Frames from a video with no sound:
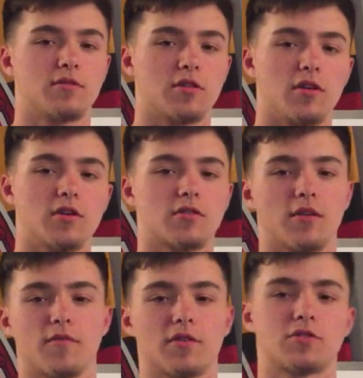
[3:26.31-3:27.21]
the long
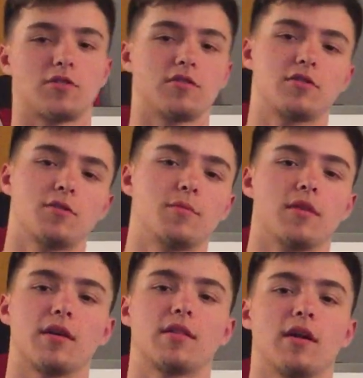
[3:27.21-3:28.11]
term versus short term,
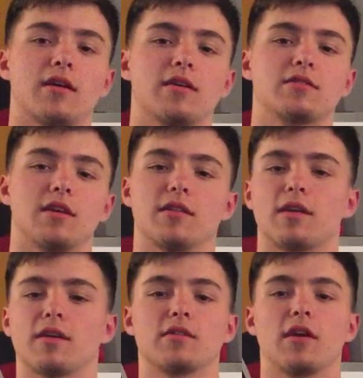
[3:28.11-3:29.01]
like I said,
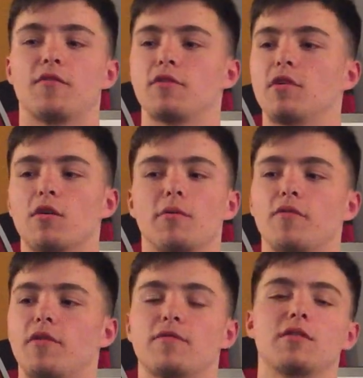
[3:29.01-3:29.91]
if you're talking
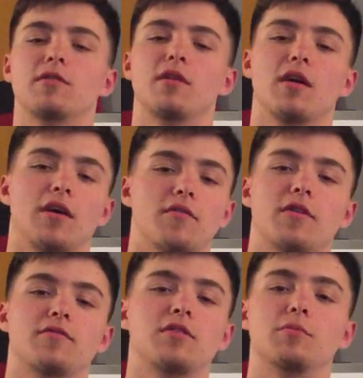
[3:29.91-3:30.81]
about $15
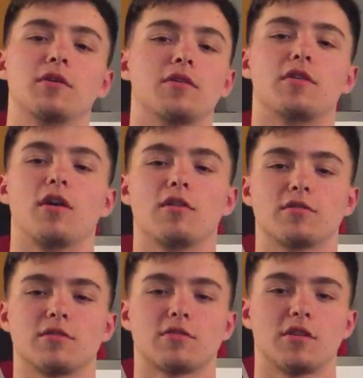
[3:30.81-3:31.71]
million,
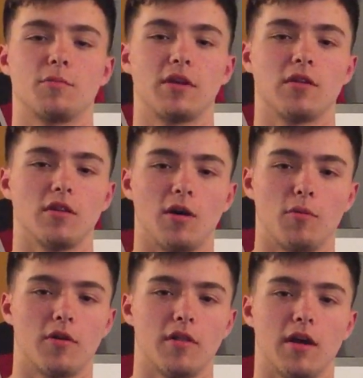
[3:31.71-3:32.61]
it's going to mean a
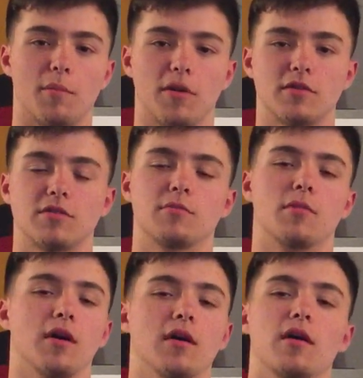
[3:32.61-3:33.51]
lot more to that
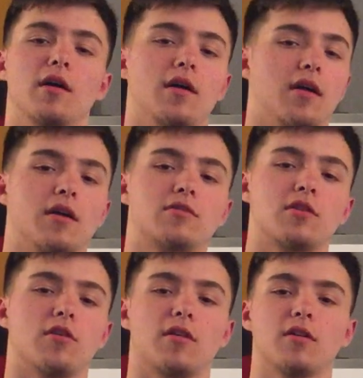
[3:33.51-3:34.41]
person. But it's
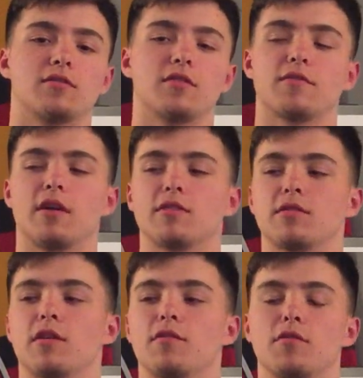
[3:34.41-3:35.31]
all relative, guys.
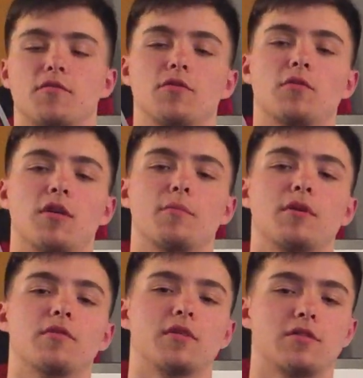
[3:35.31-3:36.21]
If you want to
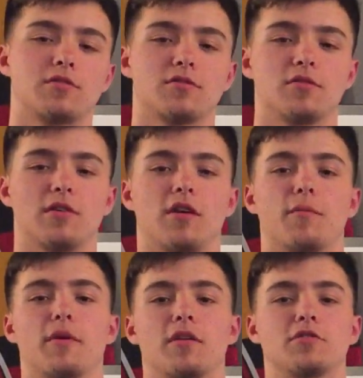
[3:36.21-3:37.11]
be rich, you got
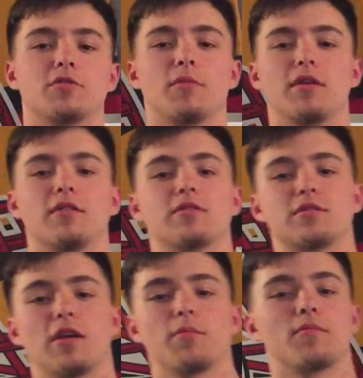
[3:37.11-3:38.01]
to manage your money the
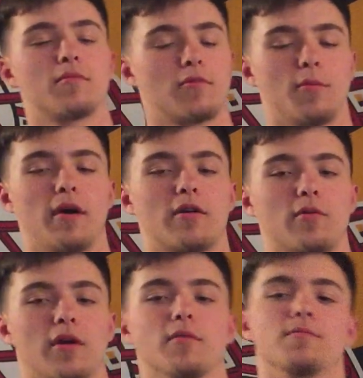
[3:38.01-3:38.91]
same no matter
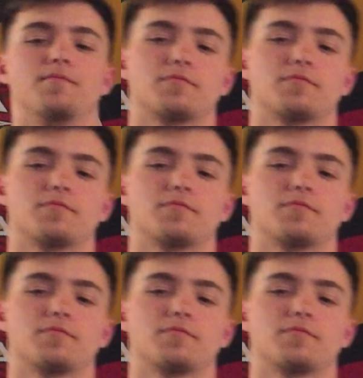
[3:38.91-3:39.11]
what.